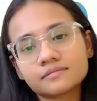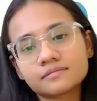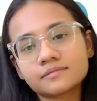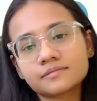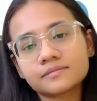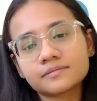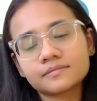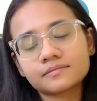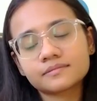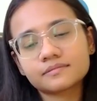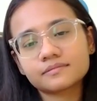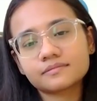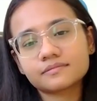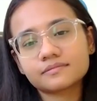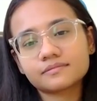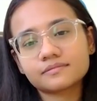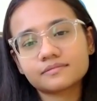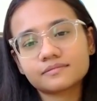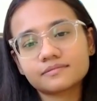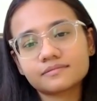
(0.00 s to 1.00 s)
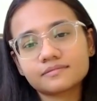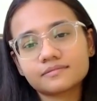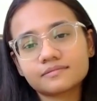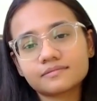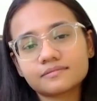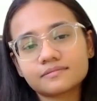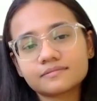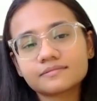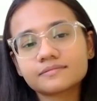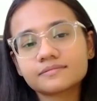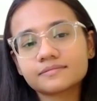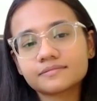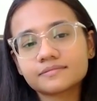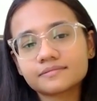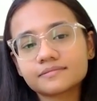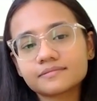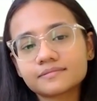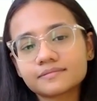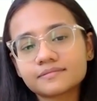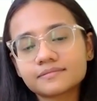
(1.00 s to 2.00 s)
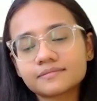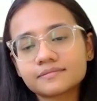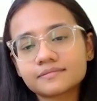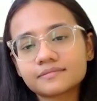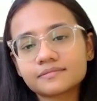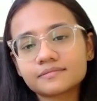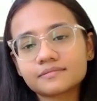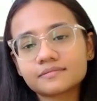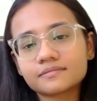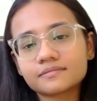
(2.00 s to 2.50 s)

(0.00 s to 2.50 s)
No words are spoken by the person on screen.